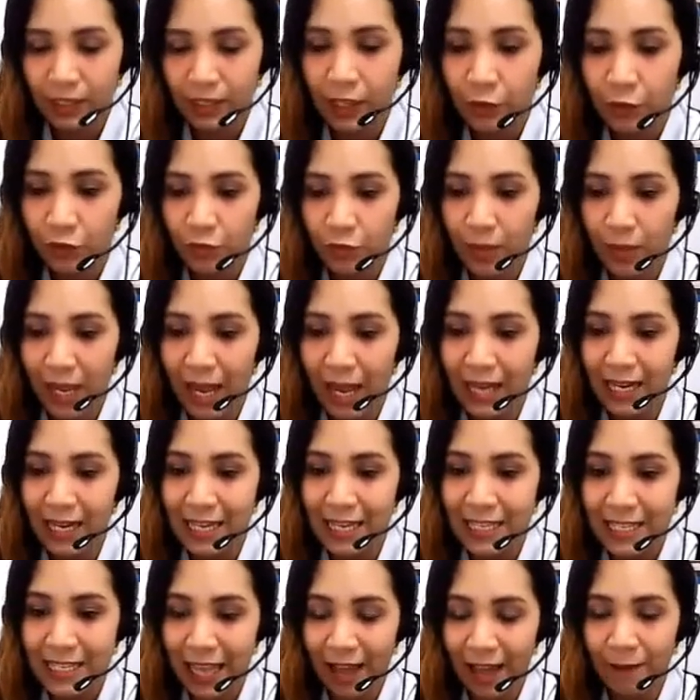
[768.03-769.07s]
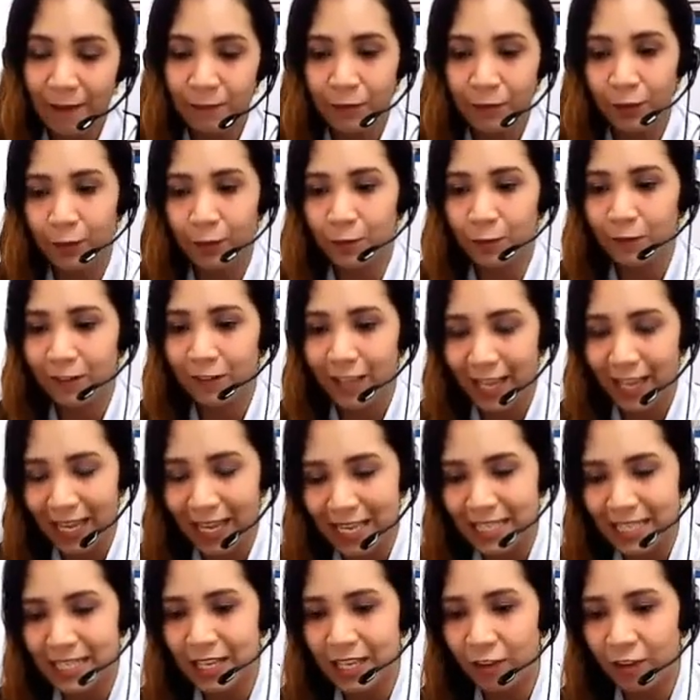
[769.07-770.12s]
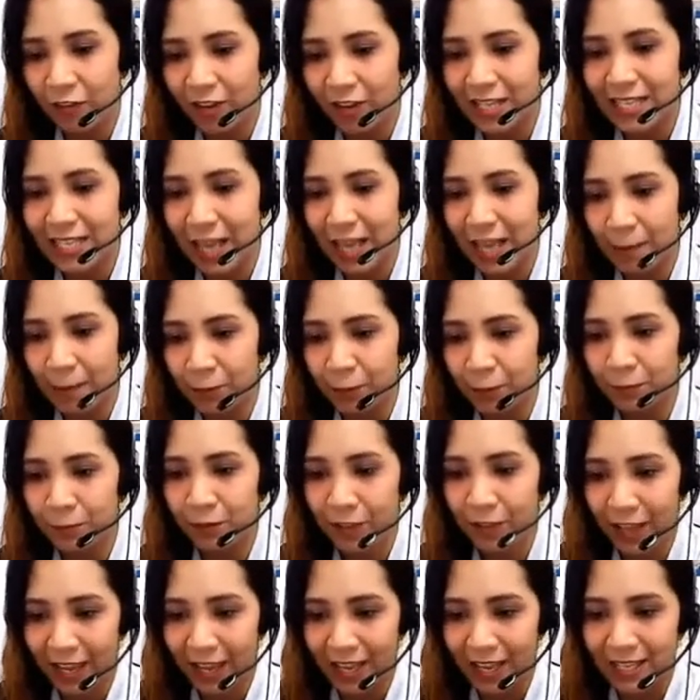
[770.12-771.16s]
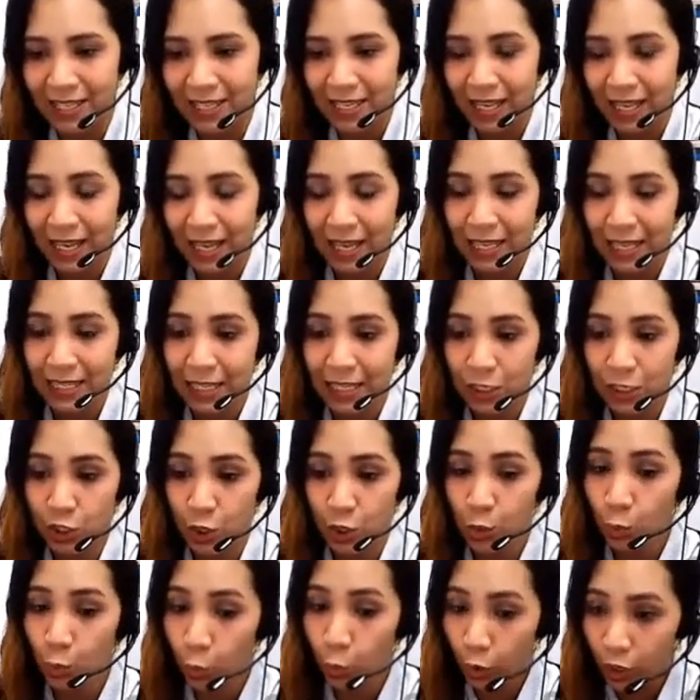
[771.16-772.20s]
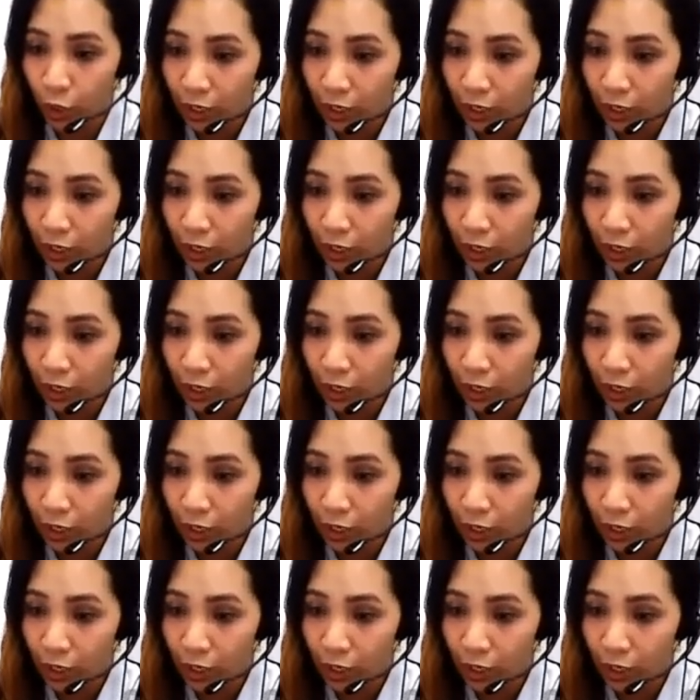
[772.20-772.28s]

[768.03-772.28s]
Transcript: Give me an example, please. Give an example, please. Did you work